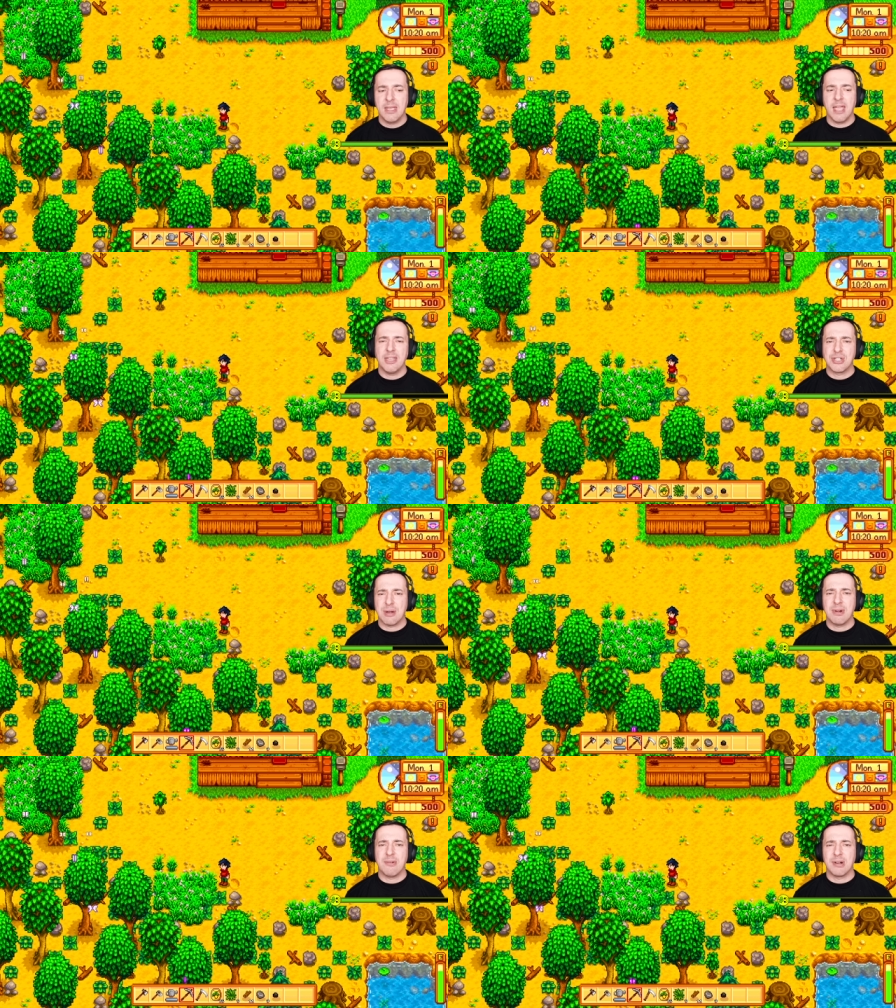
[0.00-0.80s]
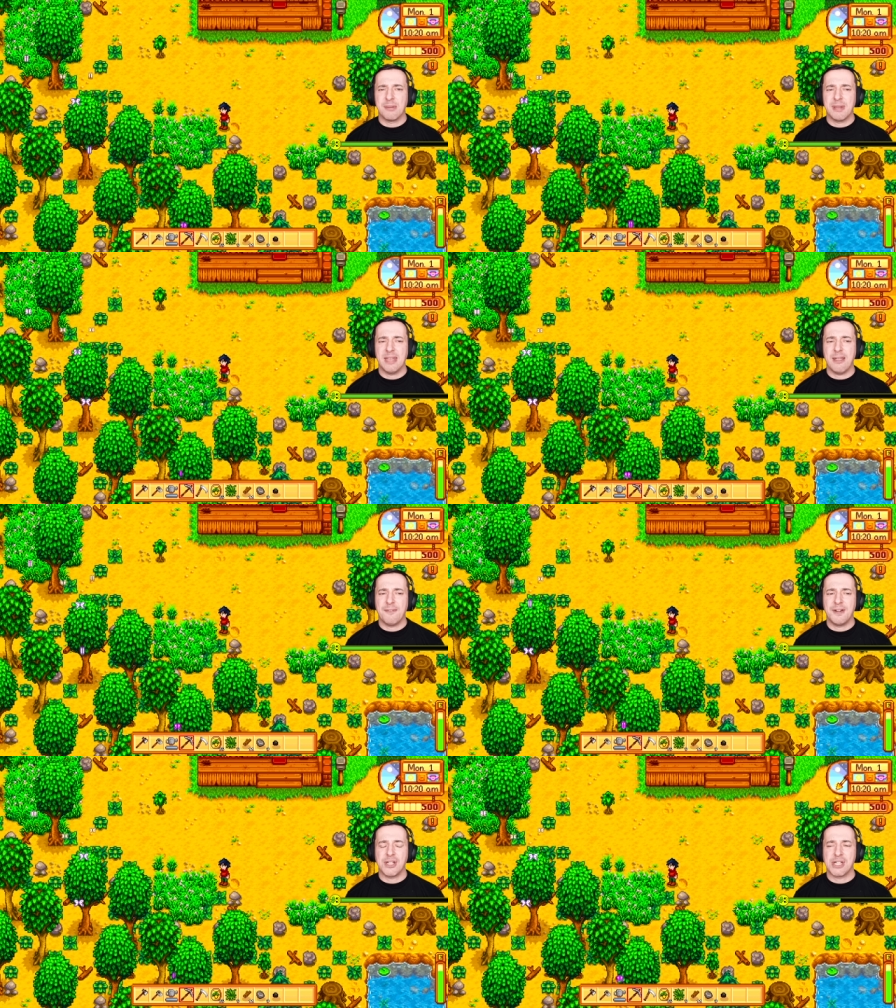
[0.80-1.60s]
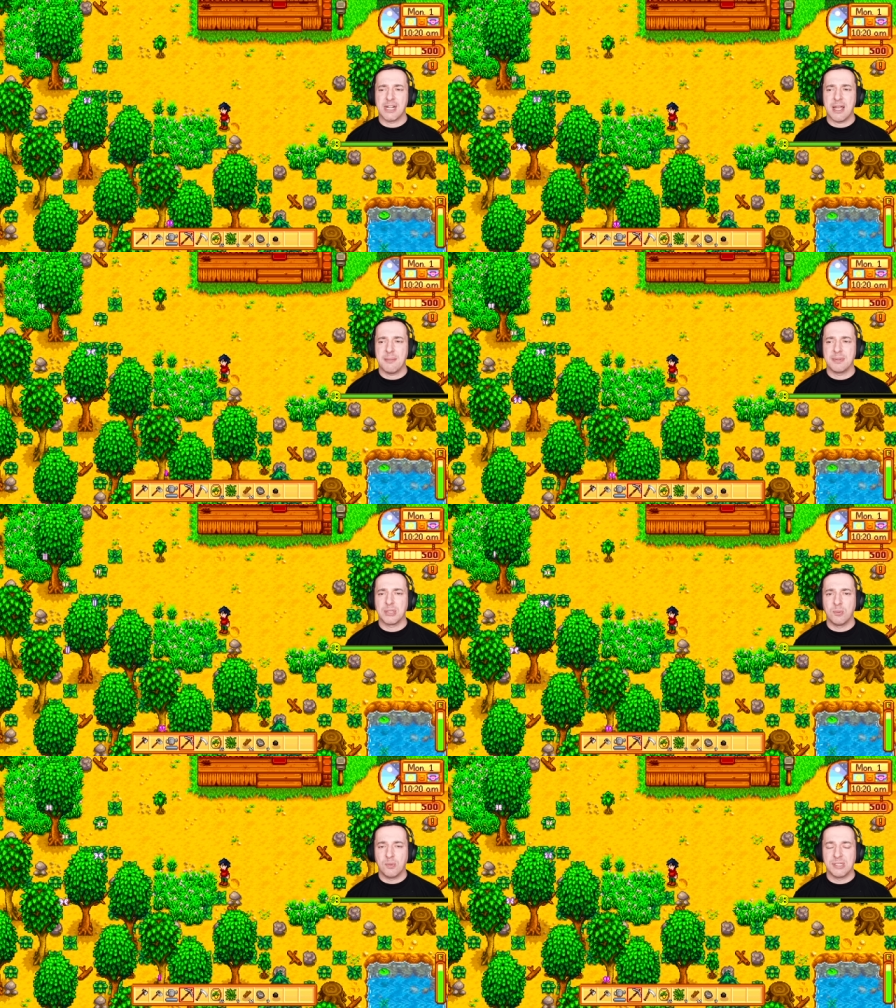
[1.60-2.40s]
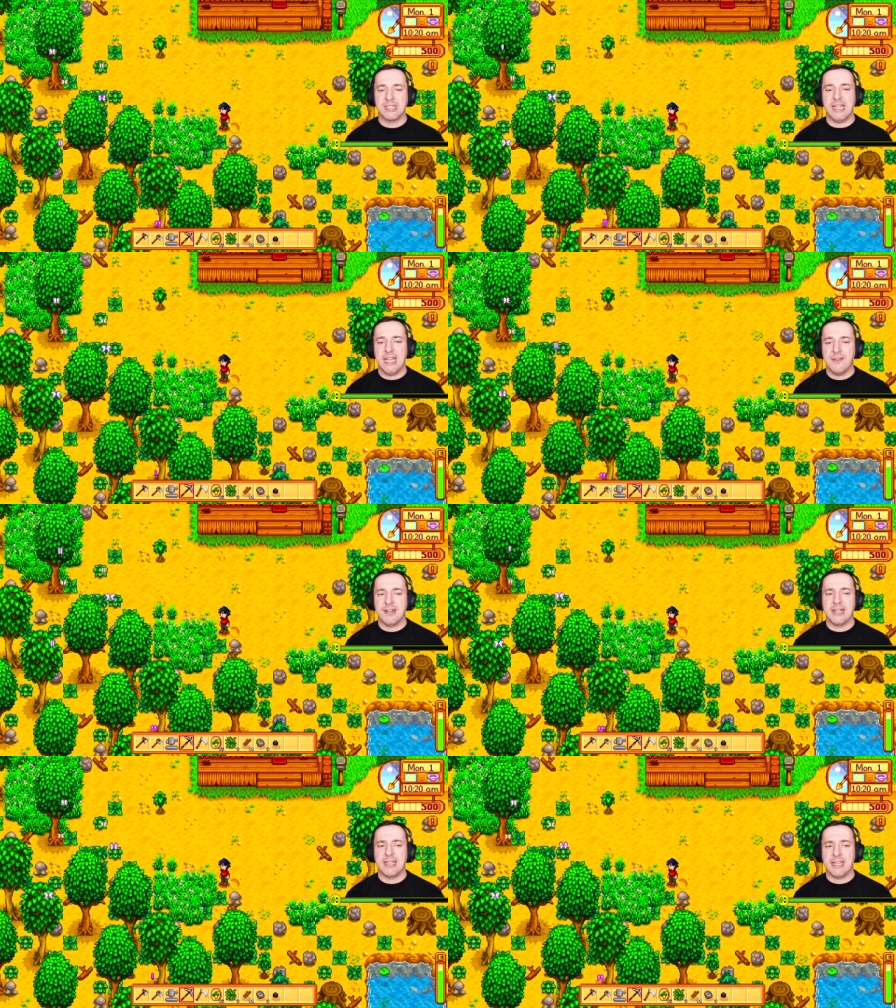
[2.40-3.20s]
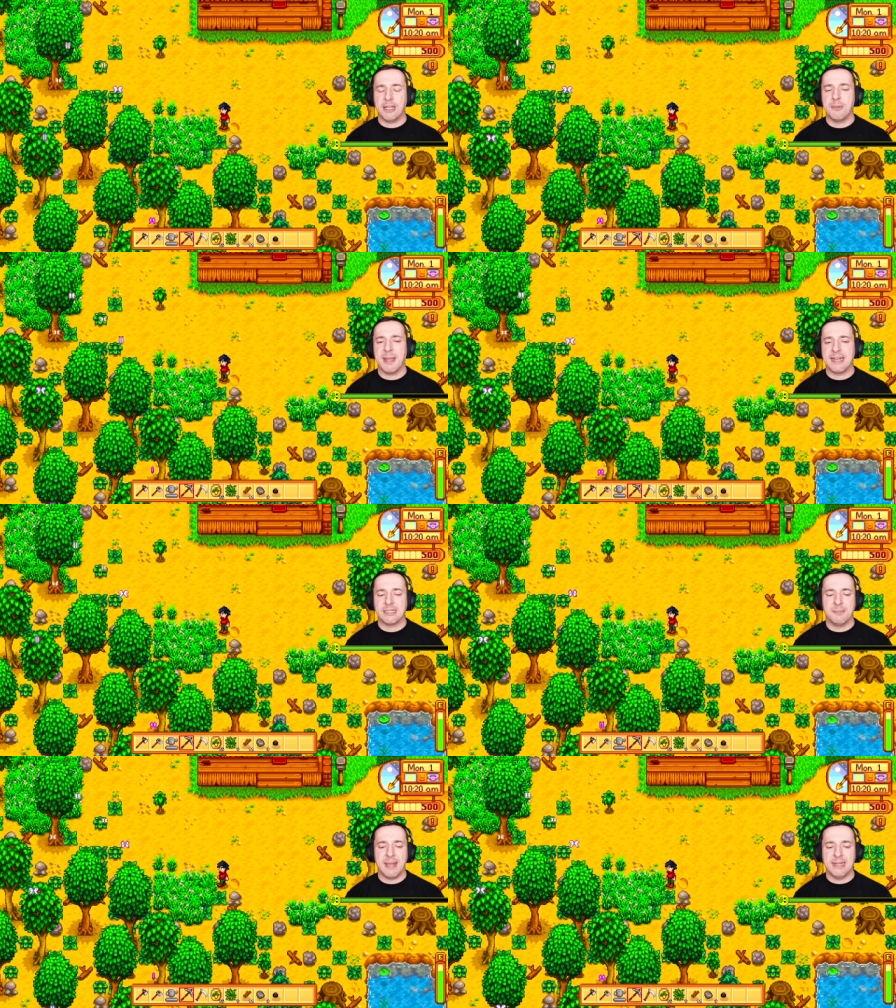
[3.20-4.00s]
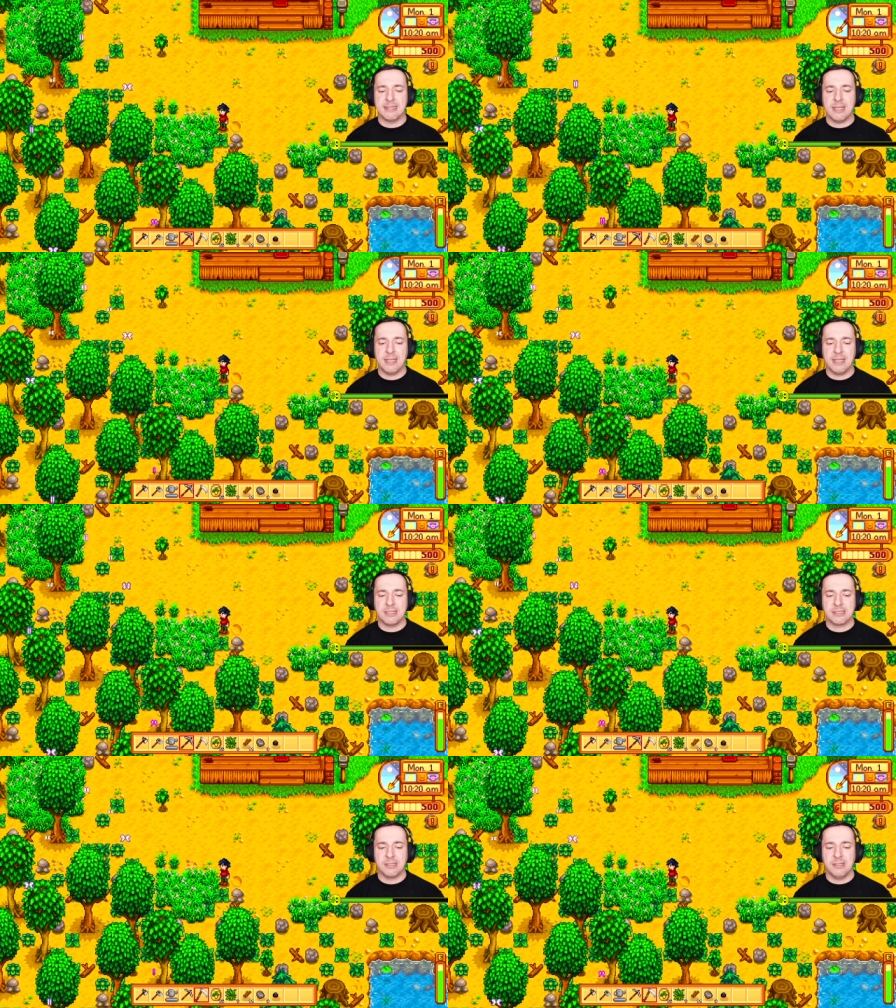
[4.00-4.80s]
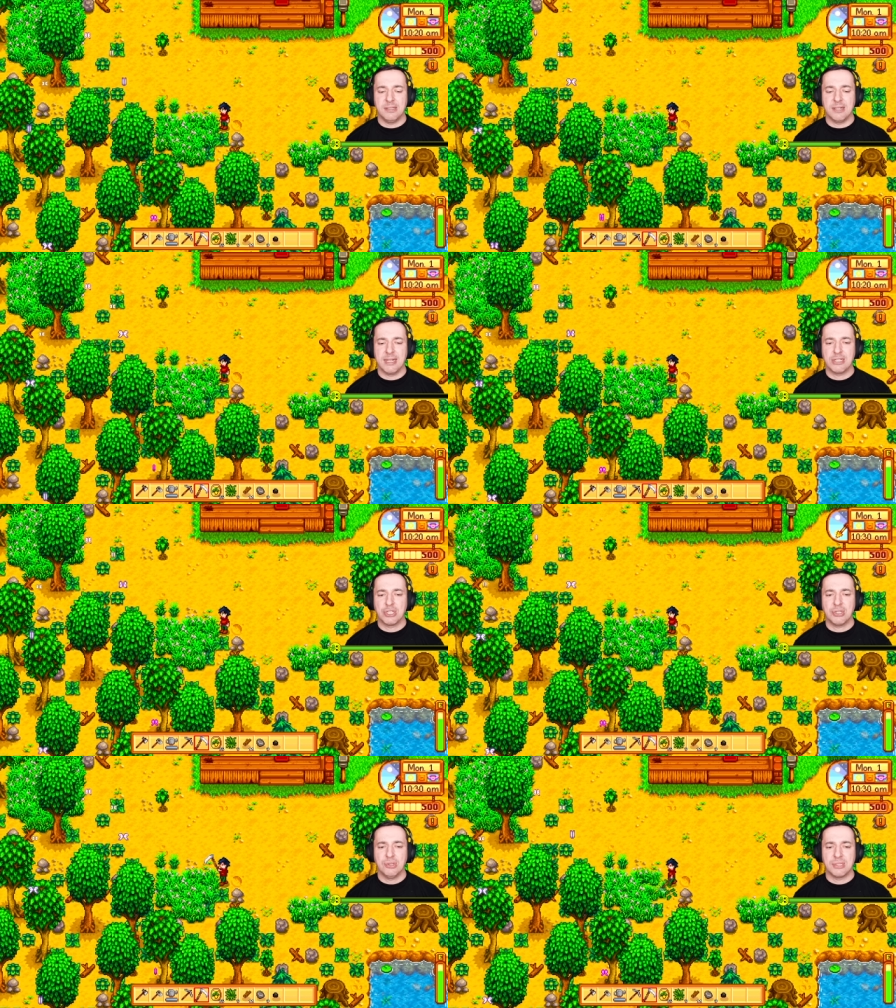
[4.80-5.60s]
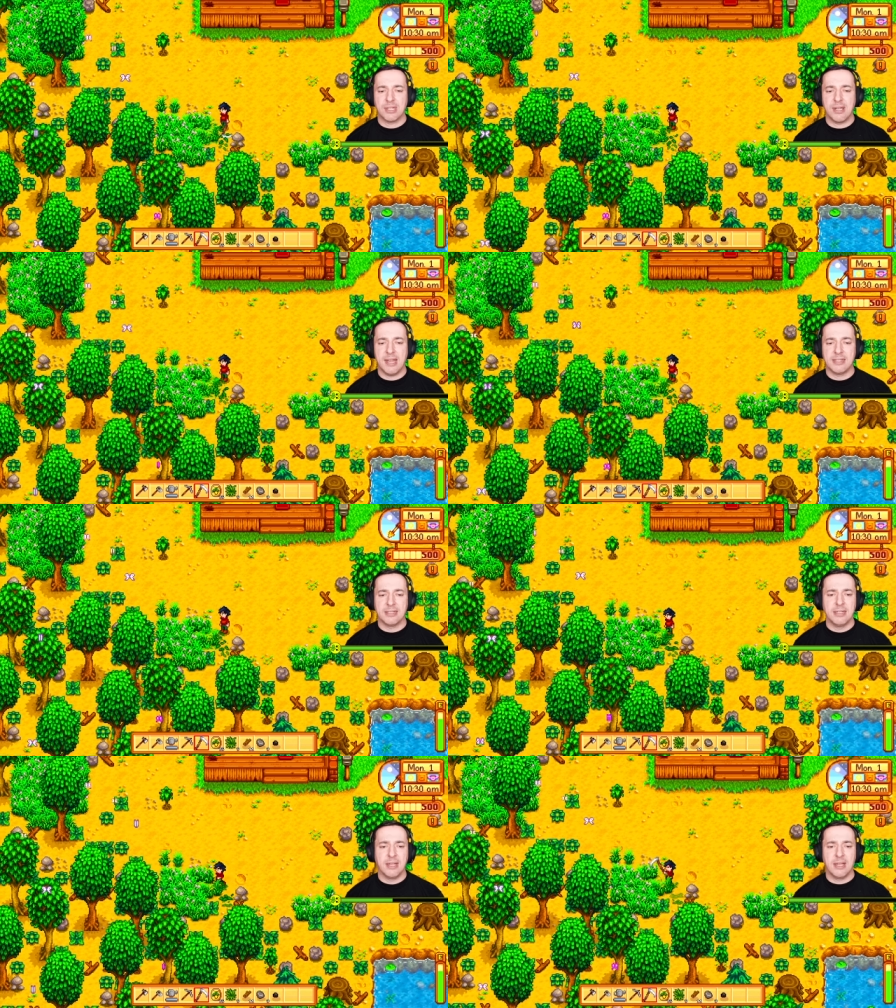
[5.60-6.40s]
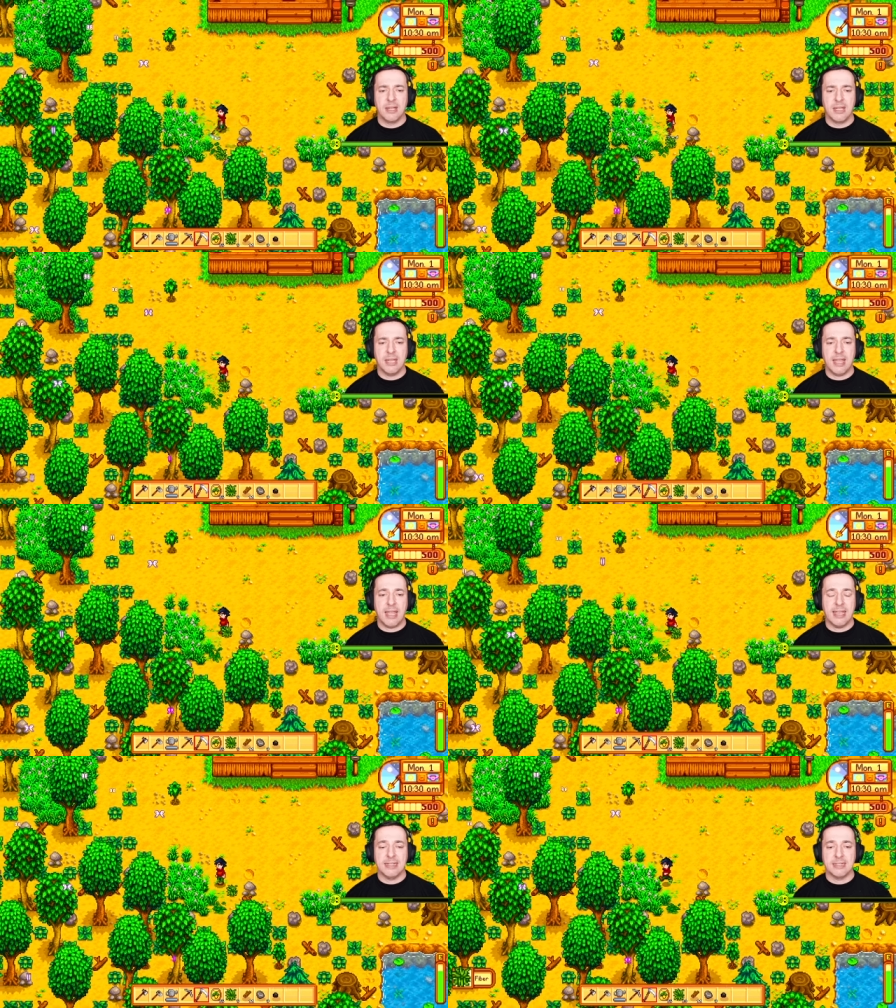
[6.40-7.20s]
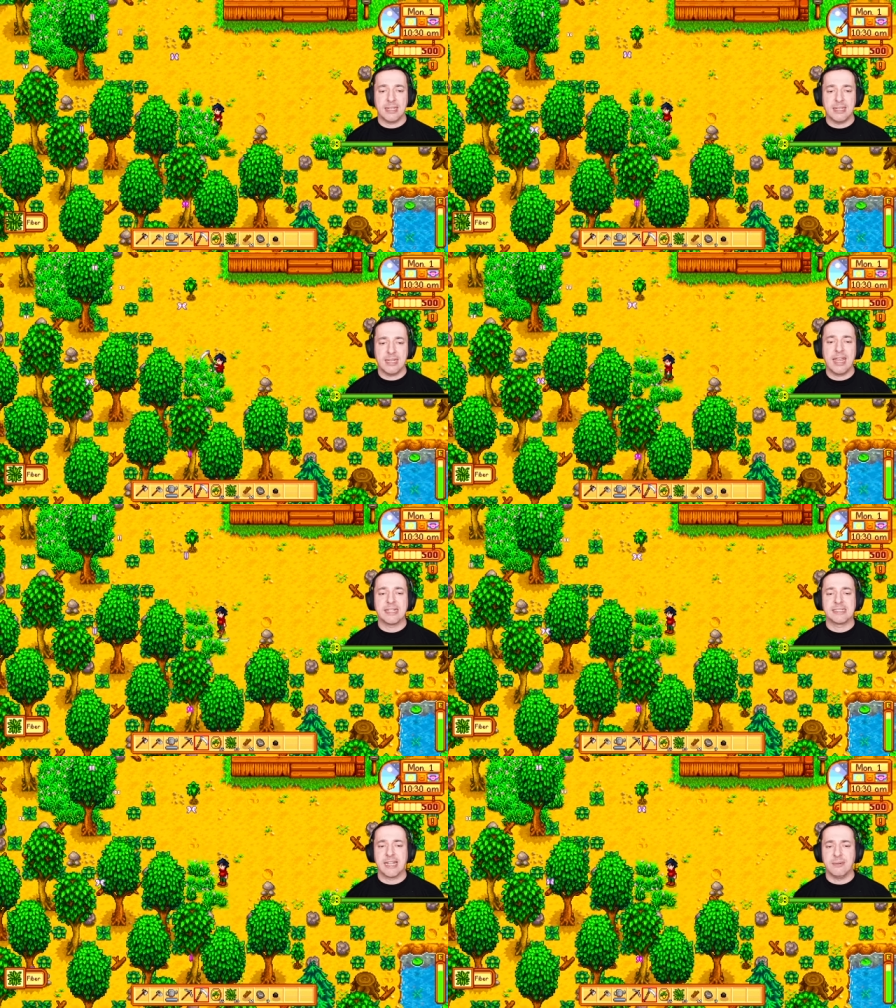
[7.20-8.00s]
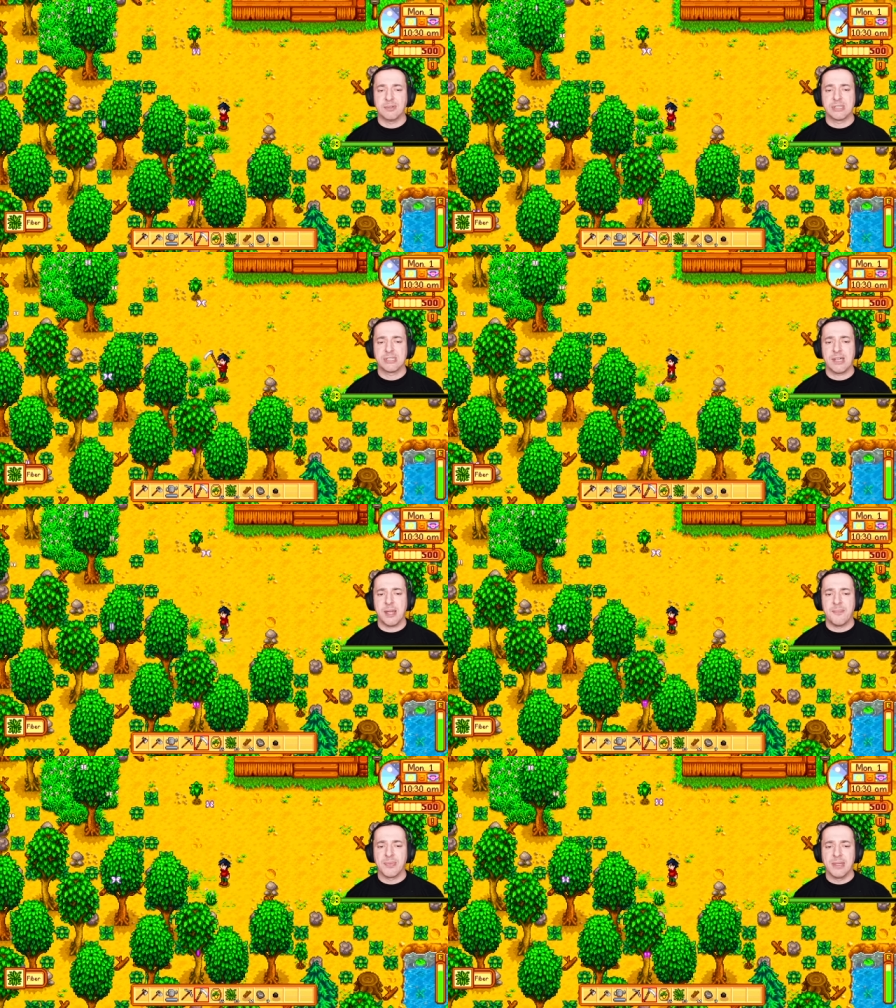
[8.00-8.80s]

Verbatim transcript: You generally want to be uh, finishing up towards the evening and then go back to bed uh, so you don't get too tired uh, and then the next day will start.